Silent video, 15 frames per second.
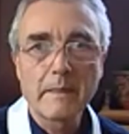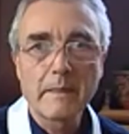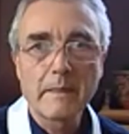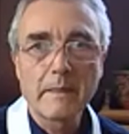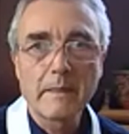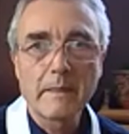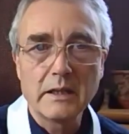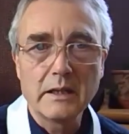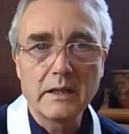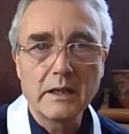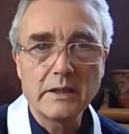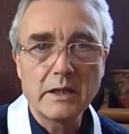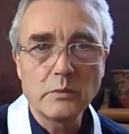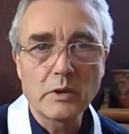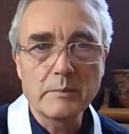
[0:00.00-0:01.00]
And
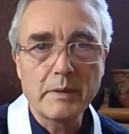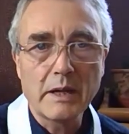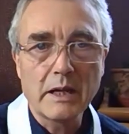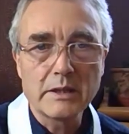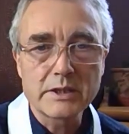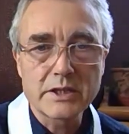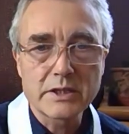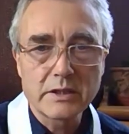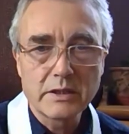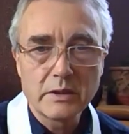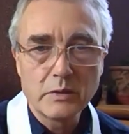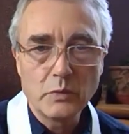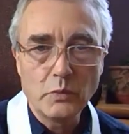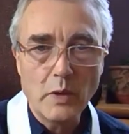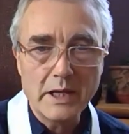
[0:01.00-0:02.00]
then what about
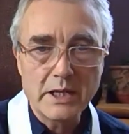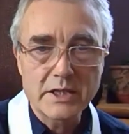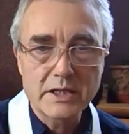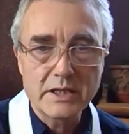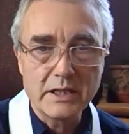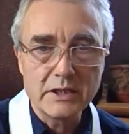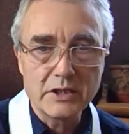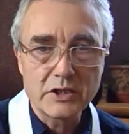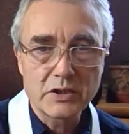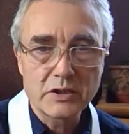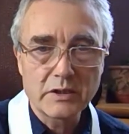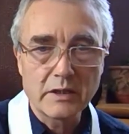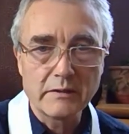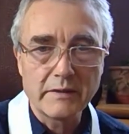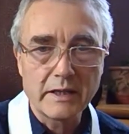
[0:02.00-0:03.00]
wastage
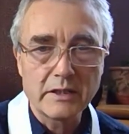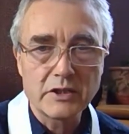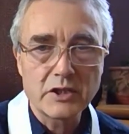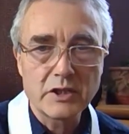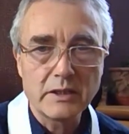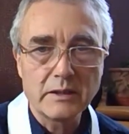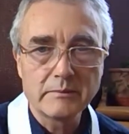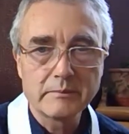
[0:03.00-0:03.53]
of energy?